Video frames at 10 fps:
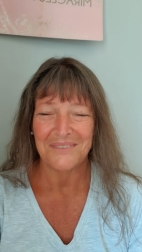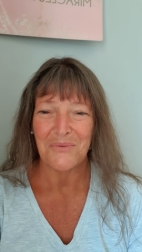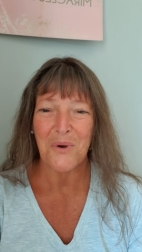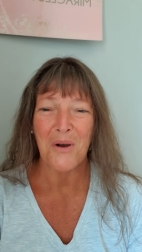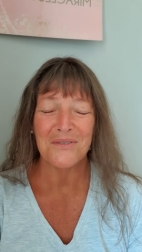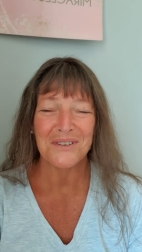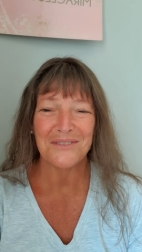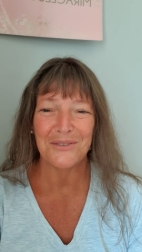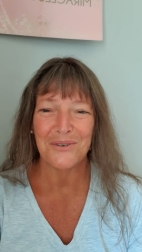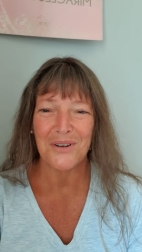While I was on
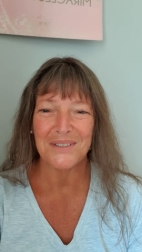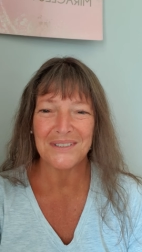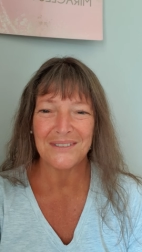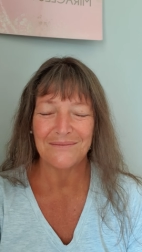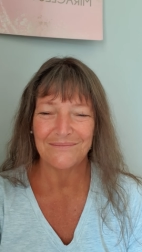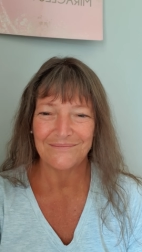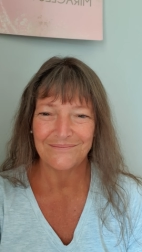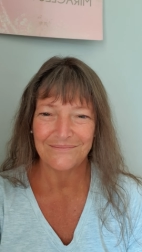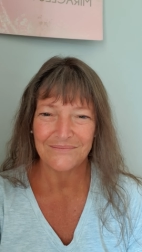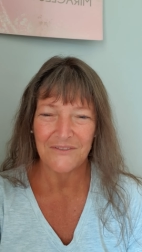the cross,
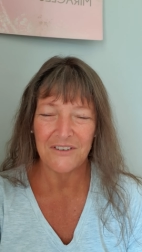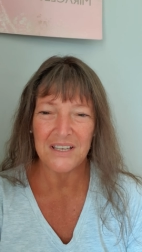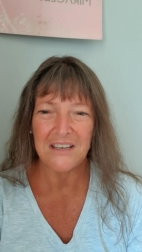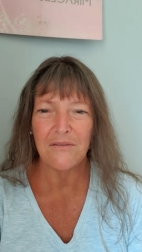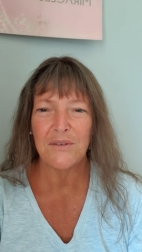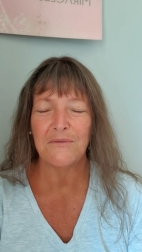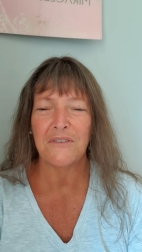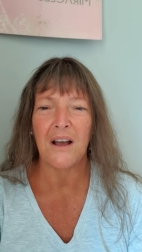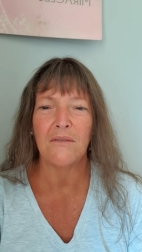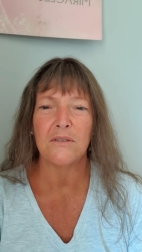forgive them,
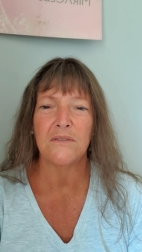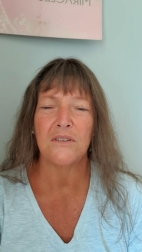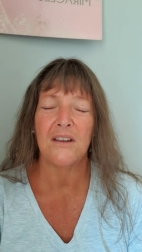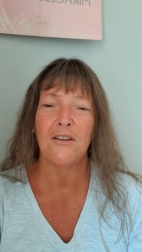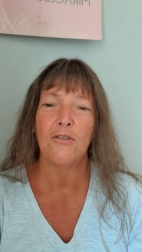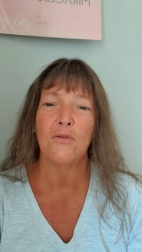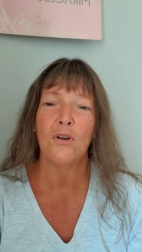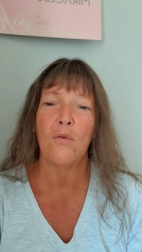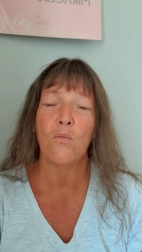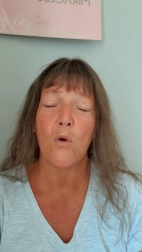Father, for they know
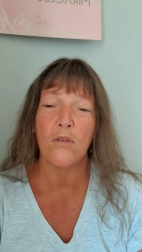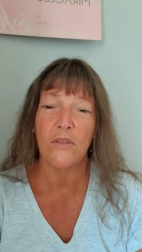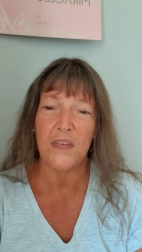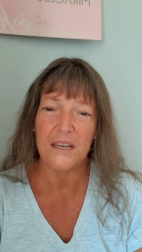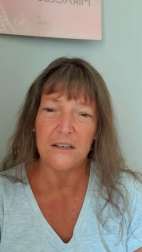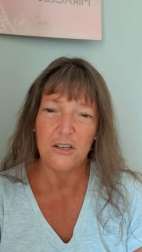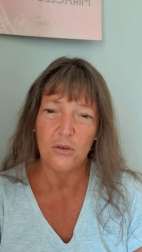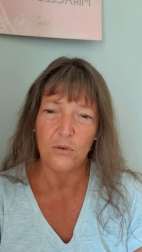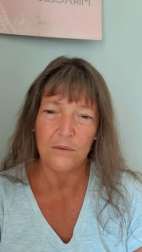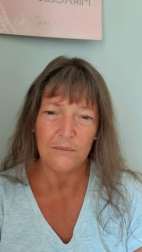not what they
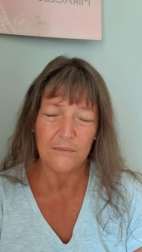do.